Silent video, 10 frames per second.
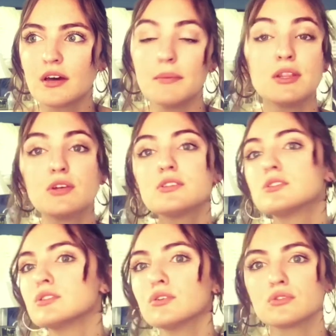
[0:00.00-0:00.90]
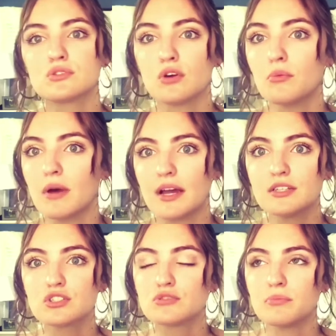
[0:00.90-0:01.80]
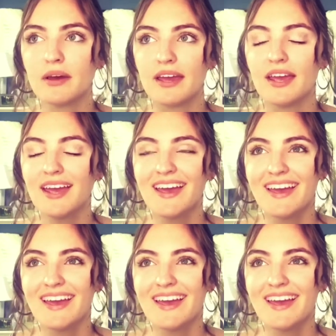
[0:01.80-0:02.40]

I mean, there's still so much, but